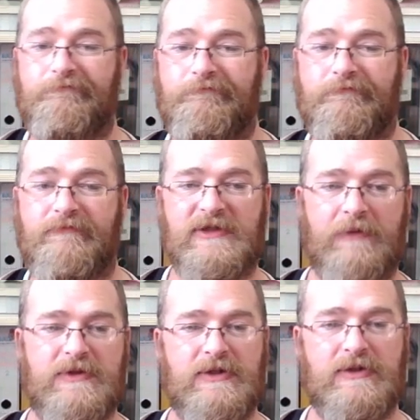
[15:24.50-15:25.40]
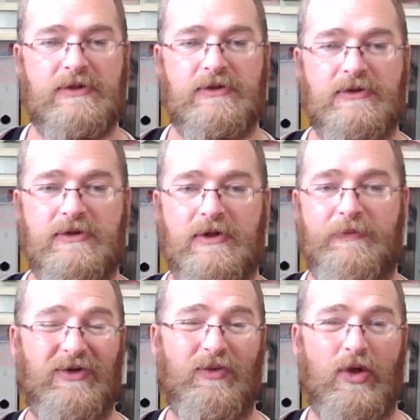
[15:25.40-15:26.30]
Depends on what
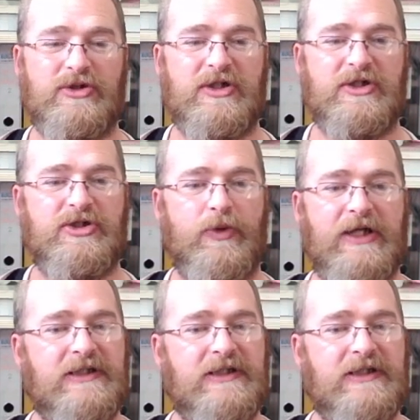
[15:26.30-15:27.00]
your situation is.